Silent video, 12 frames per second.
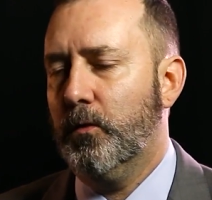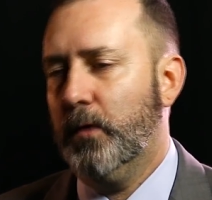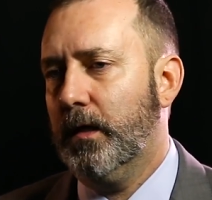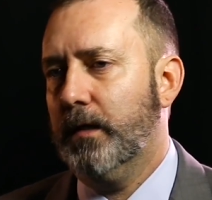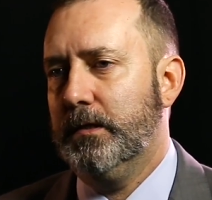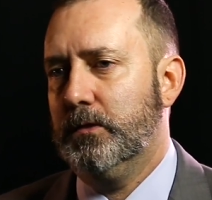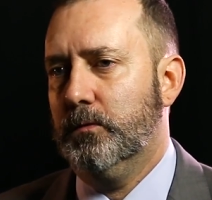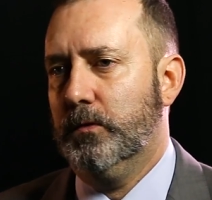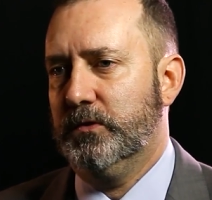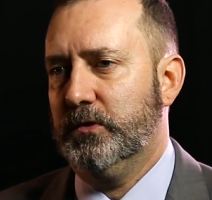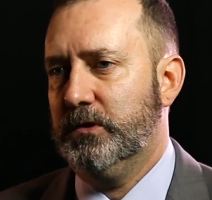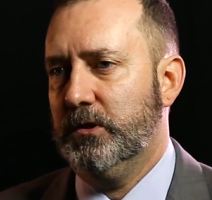quickly
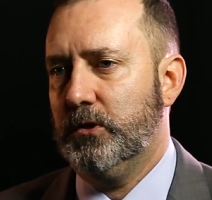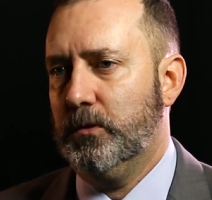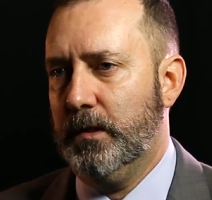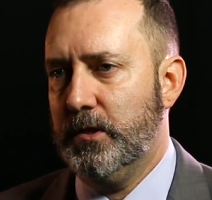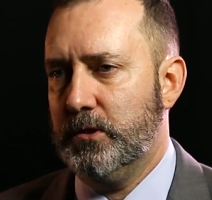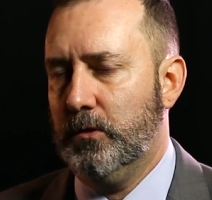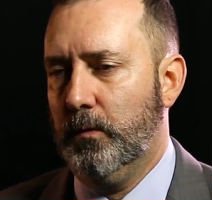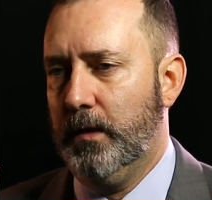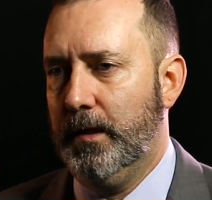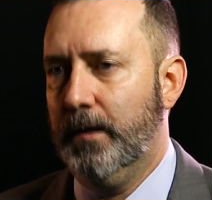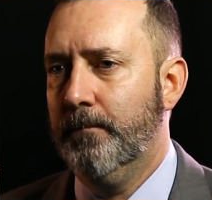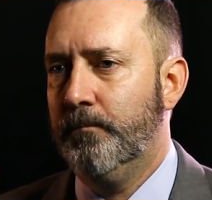towards a situation
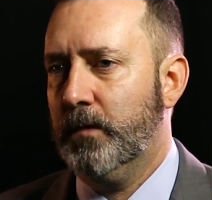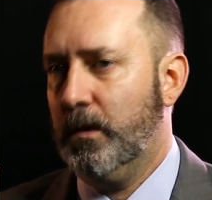where